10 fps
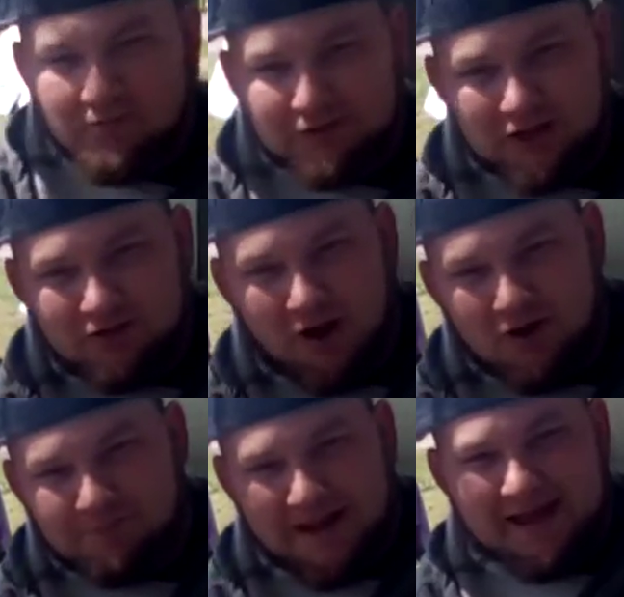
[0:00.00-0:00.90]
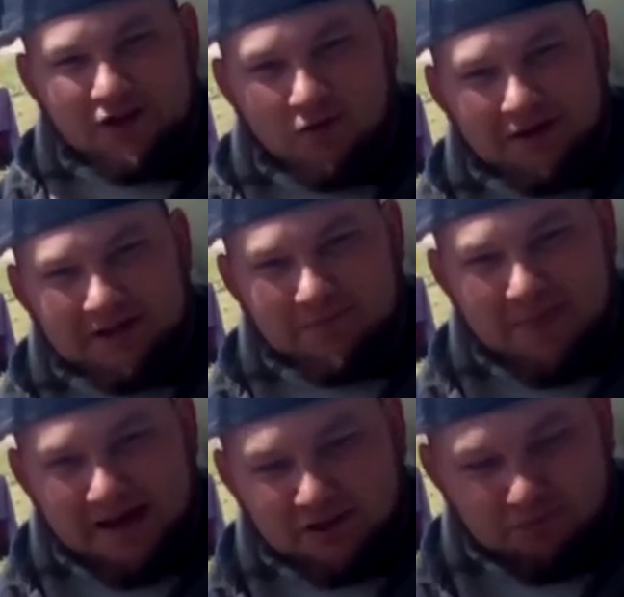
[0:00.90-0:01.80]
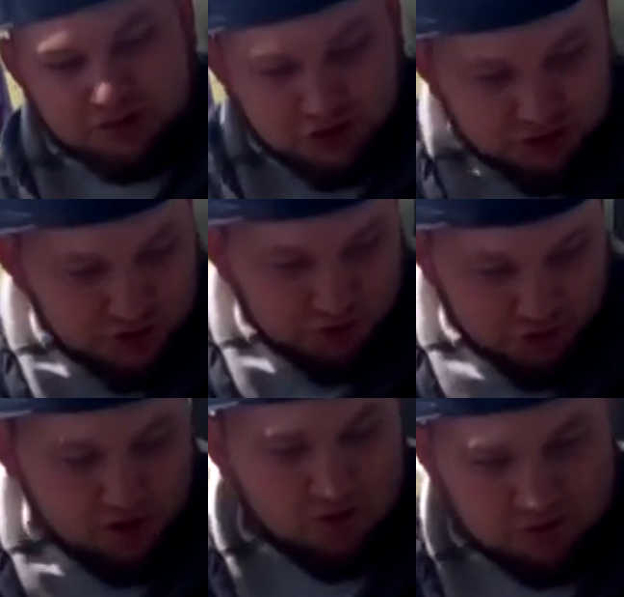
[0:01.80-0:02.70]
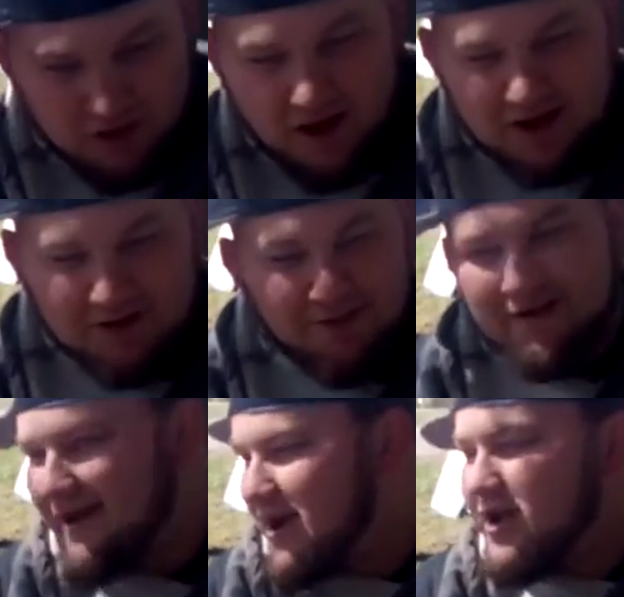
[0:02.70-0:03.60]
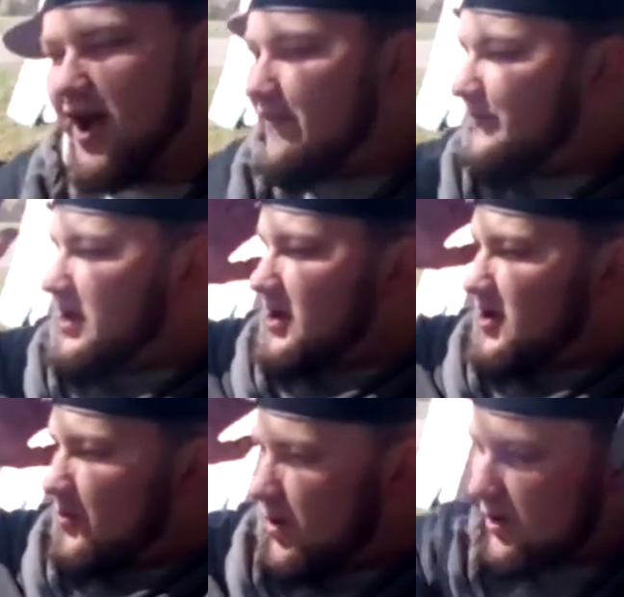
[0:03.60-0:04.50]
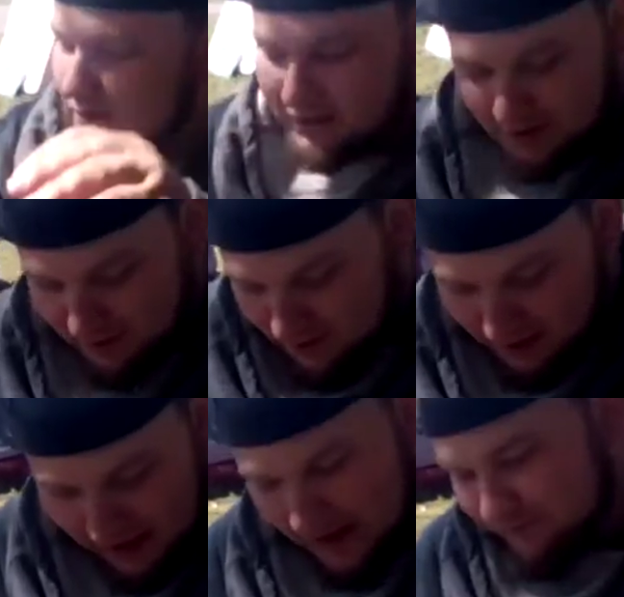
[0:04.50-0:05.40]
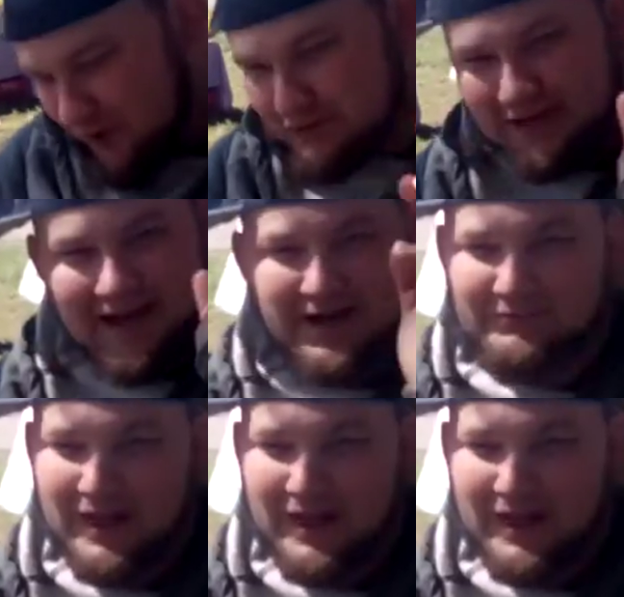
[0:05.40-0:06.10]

with a grown man going in the bathroom with your two year old daughter. There ain't nothing in the world. All right, folks, I can't even